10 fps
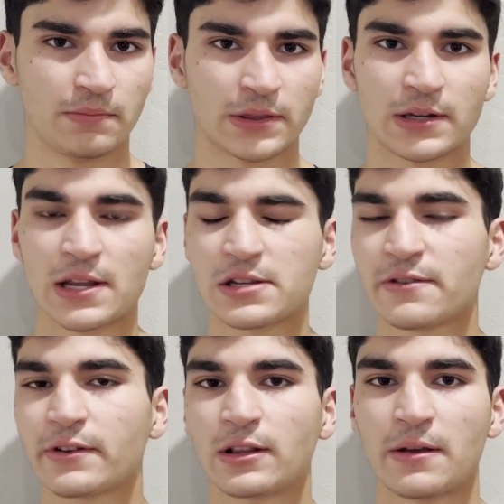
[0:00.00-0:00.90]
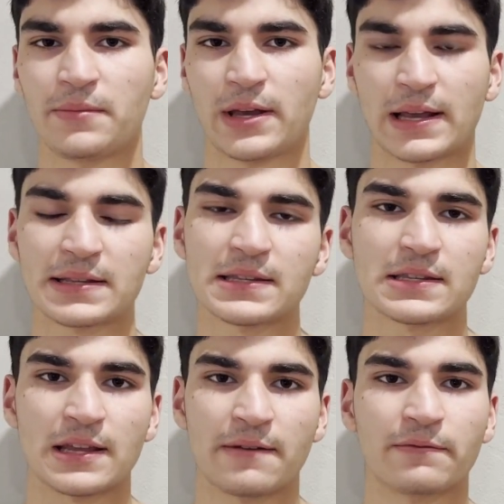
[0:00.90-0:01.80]
but the nation of Colombia gets
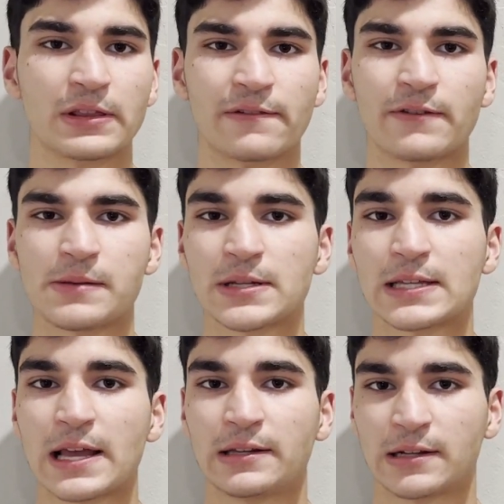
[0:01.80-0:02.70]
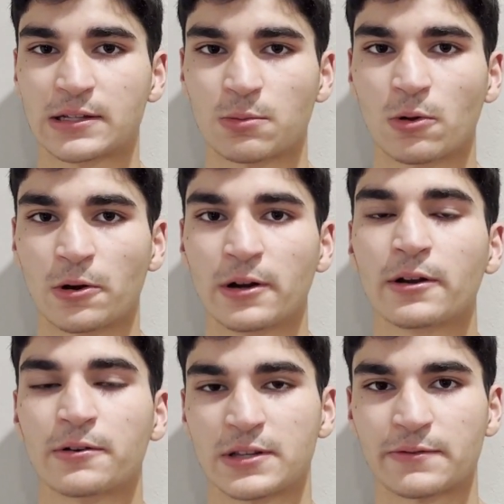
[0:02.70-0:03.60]
its name from the famed Italian explorer
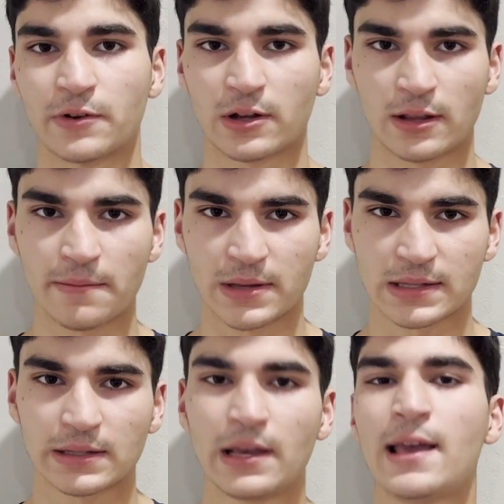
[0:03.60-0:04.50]
Christopher Columbus.